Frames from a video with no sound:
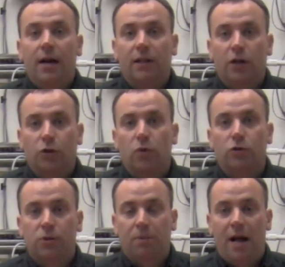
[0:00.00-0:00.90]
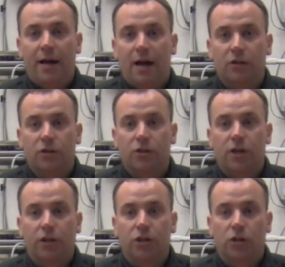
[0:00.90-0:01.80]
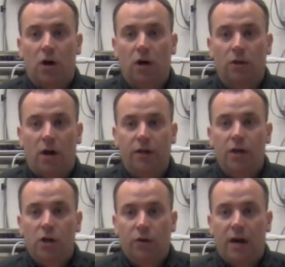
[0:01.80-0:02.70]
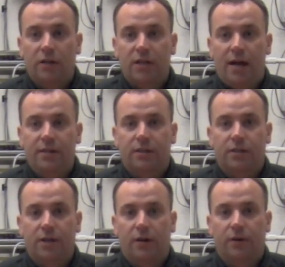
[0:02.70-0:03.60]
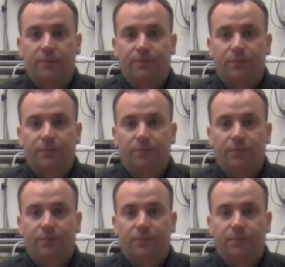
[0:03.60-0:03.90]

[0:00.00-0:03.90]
electrical supply houses such as Carlon, Krauss-Hinds, et cetera.